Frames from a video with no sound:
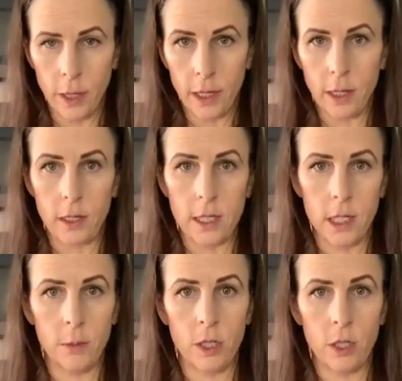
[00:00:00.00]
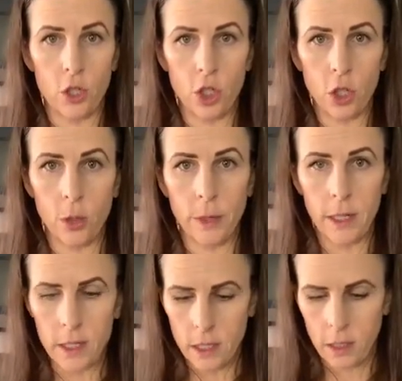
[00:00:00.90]
make a cinnamon and sugar
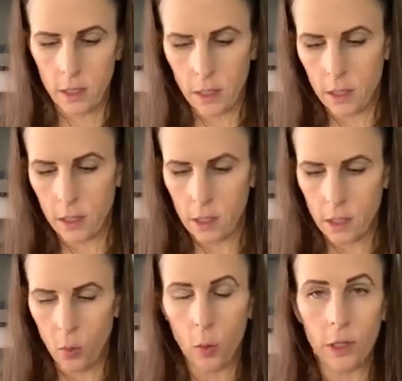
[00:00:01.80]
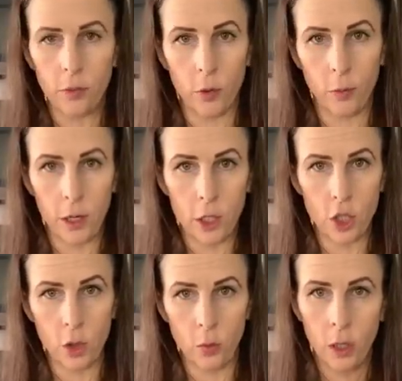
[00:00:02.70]
mix. It is a one to four
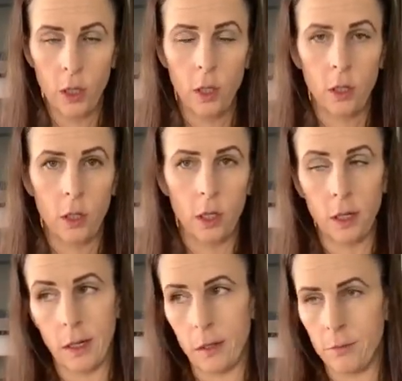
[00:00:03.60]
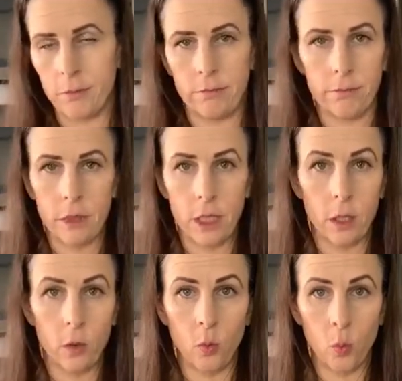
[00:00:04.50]
ratio uh,
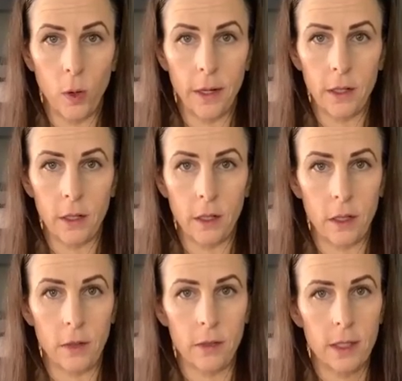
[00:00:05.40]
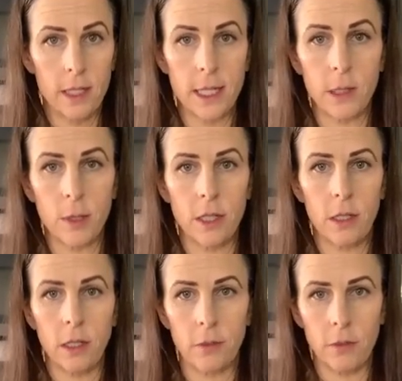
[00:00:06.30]
so one of cinnamon
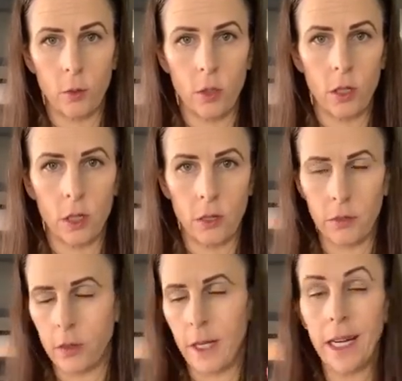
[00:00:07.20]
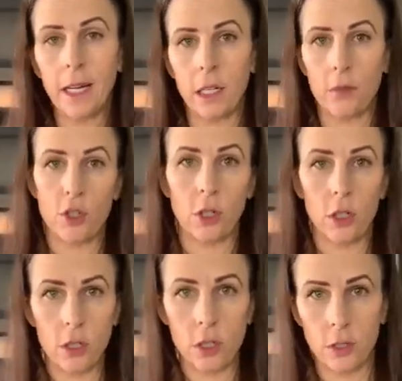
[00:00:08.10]
and four of any kind of sugar.
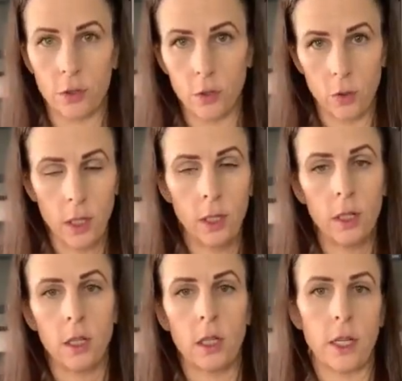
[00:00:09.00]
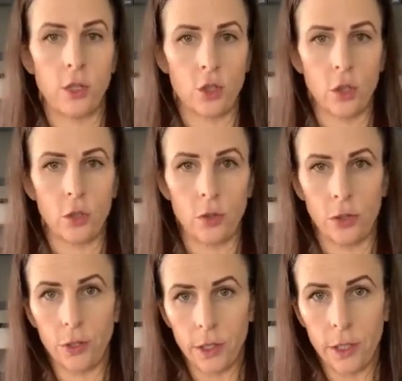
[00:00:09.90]
So you can do cane sugar or
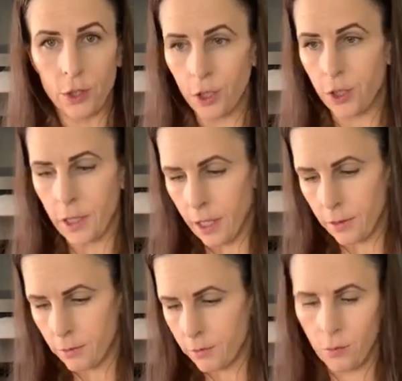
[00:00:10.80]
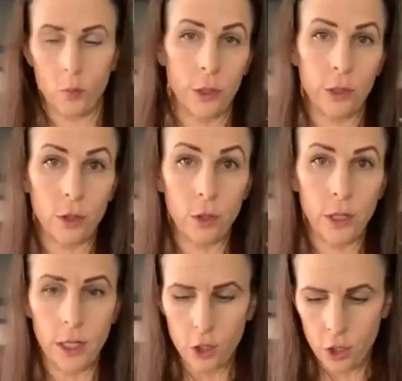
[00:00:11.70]
coconut sugar. Again, we do
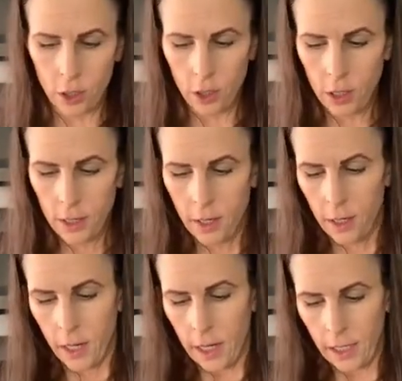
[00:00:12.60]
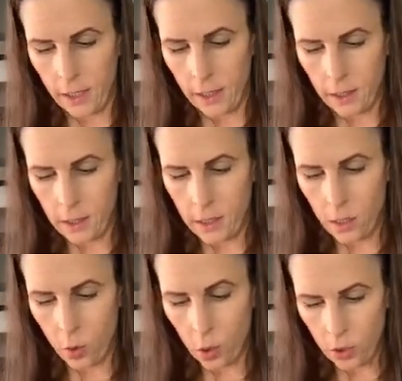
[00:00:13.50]
coconut sugar and it is a
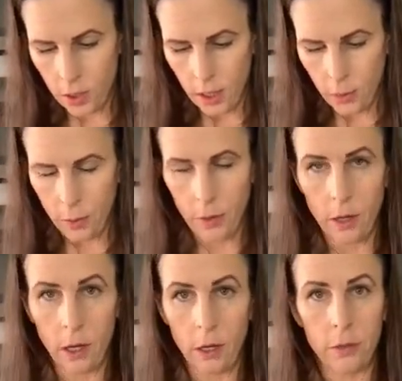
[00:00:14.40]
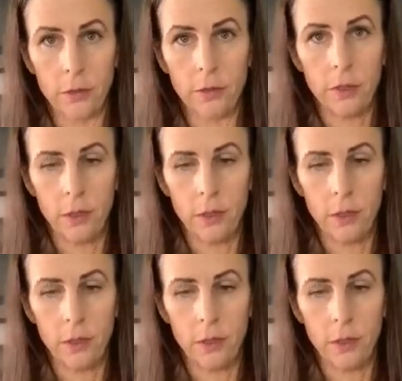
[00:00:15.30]
quarter cup of